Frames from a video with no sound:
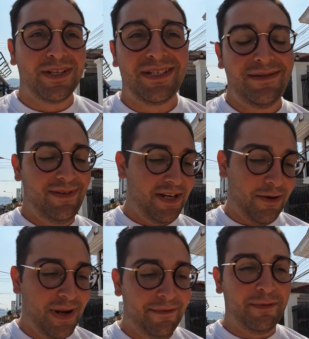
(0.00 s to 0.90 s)
You just, you
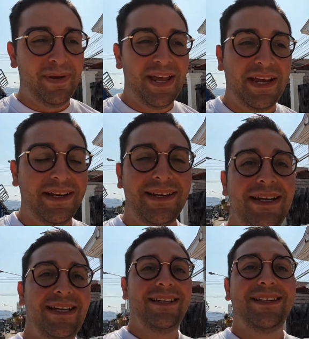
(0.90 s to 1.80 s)
know, have to pay.
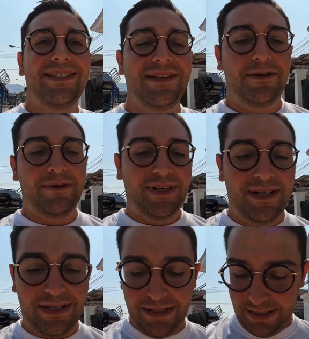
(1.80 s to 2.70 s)
So,
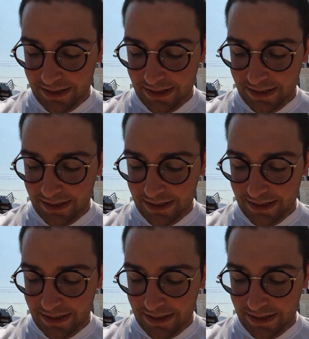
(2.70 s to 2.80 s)
uh,